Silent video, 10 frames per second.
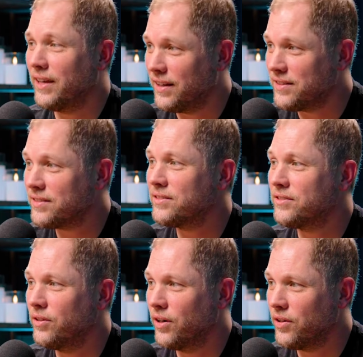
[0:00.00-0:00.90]
three
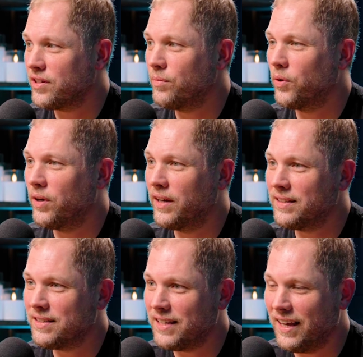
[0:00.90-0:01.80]
kids. Yes. Two girls and a
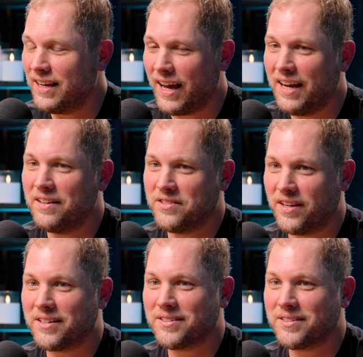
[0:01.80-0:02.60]
boy. Ten, eight, and